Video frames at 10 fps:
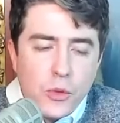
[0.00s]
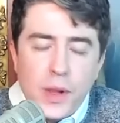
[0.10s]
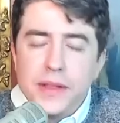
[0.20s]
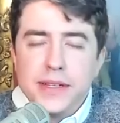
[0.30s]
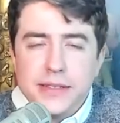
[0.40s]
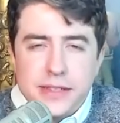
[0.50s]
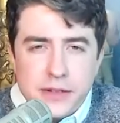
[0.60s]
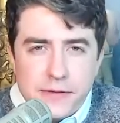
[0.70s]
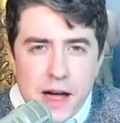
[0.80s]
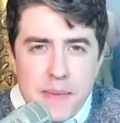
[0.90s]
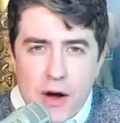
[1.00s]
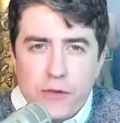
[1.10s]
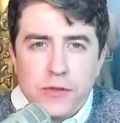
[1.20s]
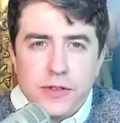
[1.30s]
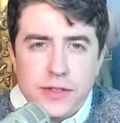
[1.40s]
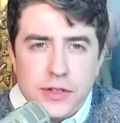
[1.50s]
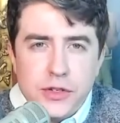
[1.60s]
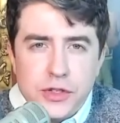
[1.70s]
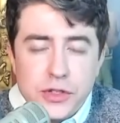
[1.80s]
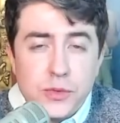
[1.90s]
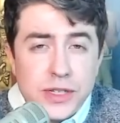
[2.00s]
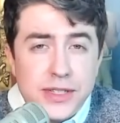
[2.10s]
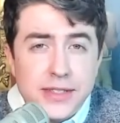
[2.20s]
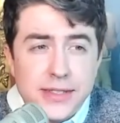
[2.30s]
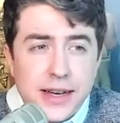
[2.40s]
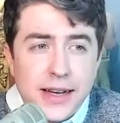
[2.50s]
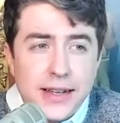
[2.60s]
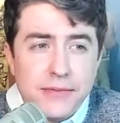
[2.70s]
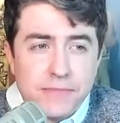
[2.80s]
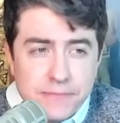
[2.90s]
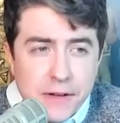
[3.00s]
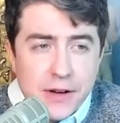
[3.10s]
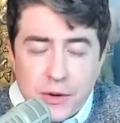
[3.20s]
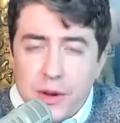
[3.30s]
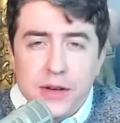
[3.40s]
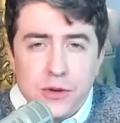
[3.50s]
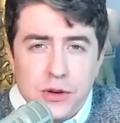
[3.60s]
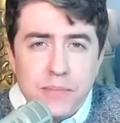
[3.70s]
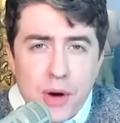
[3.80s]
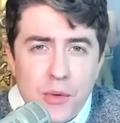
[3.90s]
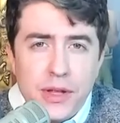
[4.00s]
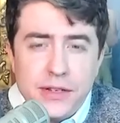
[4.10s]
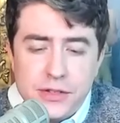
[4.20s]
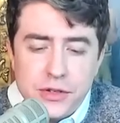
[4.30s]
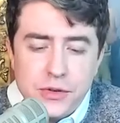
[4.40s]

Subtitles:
the willingness to defy powerful institutions, which is a very critical component